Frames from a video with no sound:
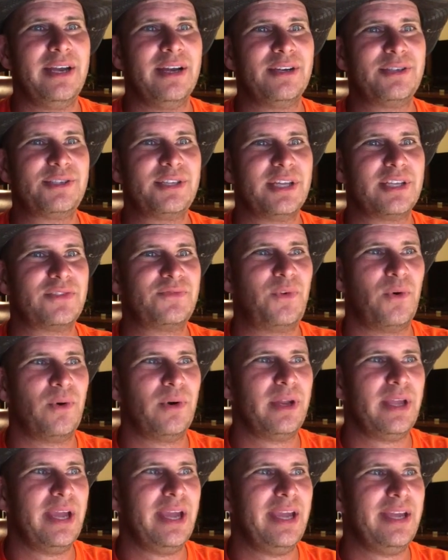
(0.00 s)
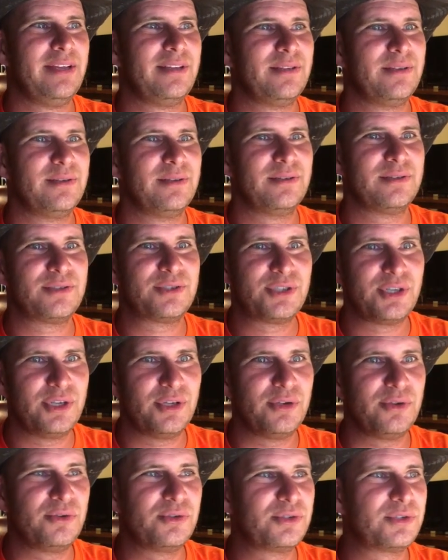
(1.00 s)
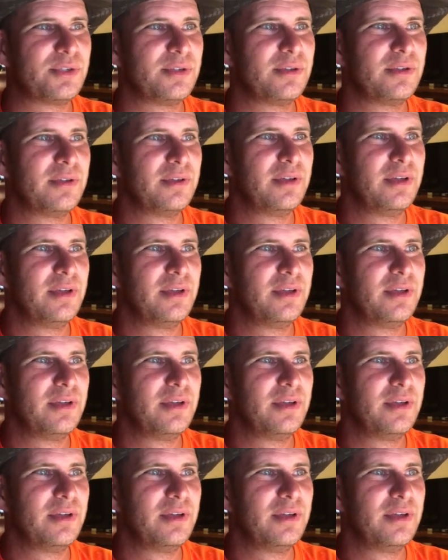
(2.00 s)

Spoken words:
Deere 648 Juice.